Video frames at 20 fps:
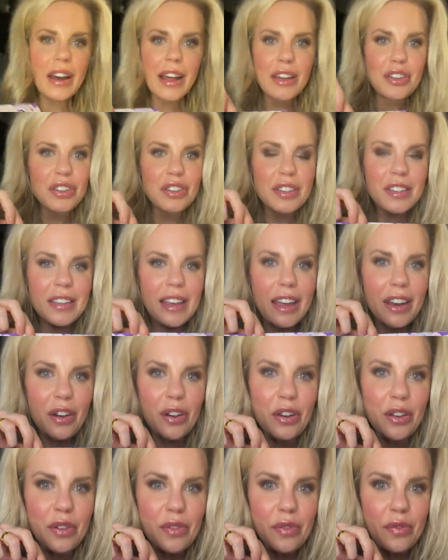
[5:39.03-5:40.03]
I just said, or
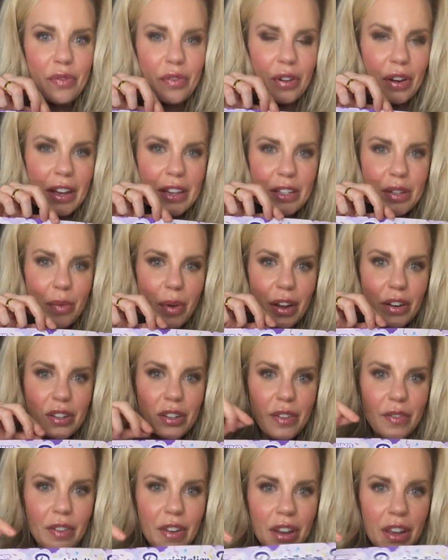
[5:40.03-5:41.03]
you forget to watch
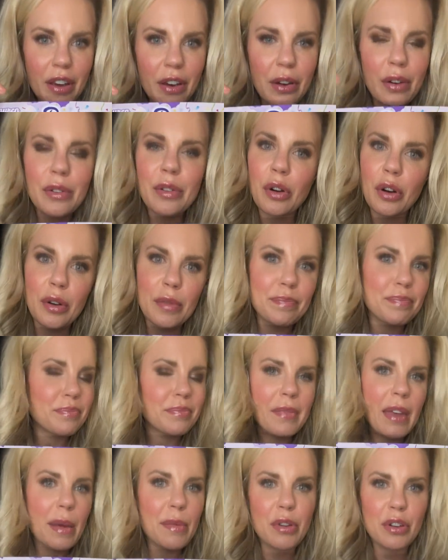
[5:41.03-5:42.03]
the video, or
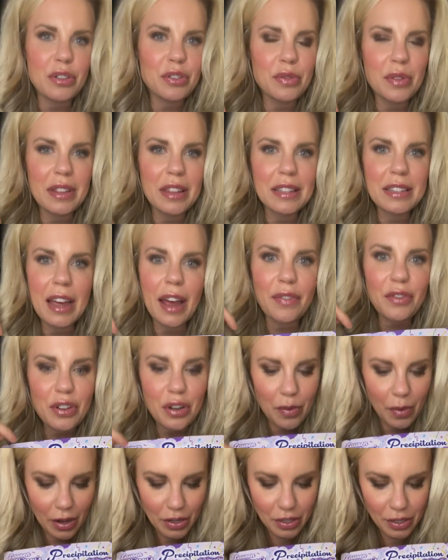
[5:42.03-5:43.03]
maybe you're doing this after
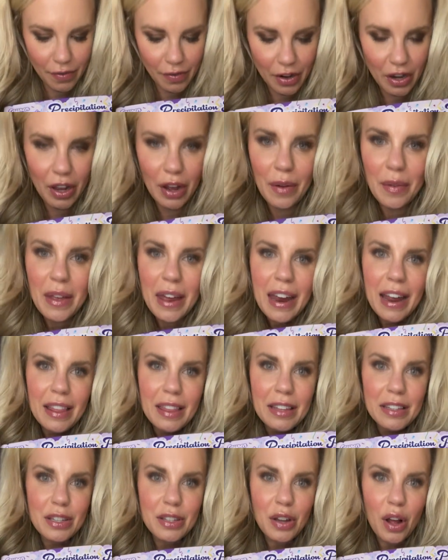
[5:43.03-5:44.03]
you watch the video,
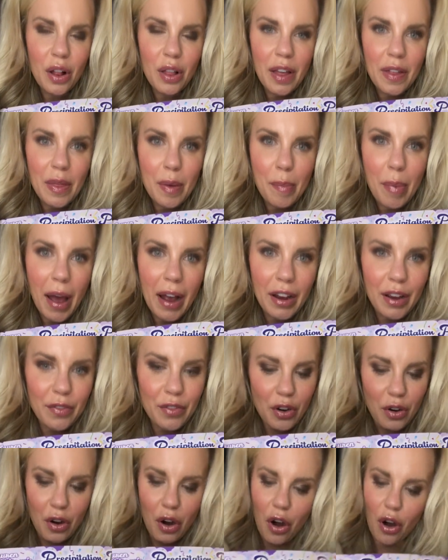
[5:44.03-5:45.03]
this is all on the back of
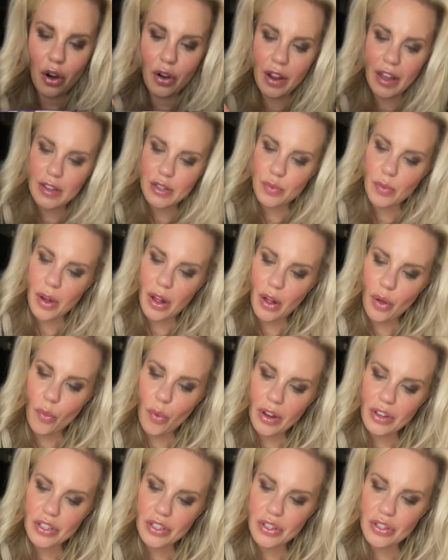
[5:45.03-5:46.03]
your card as well,
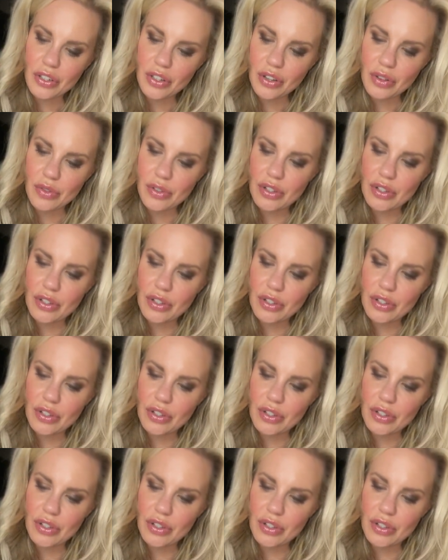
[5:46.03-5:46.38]
what to do.